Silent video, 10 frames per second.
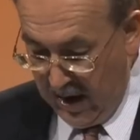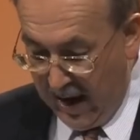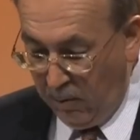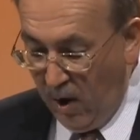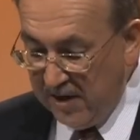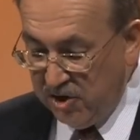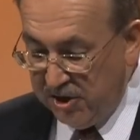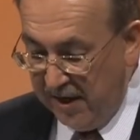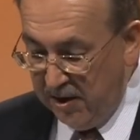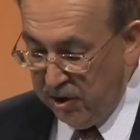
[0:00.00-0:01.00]
I watched
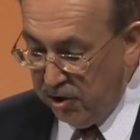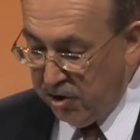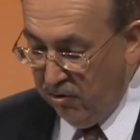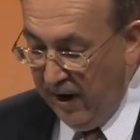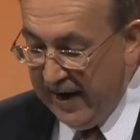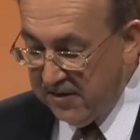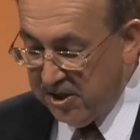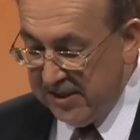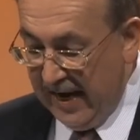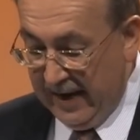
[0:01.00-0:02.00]
senators
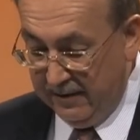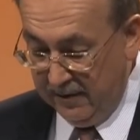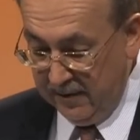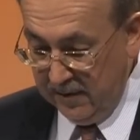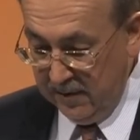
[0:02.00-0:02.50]
grandstand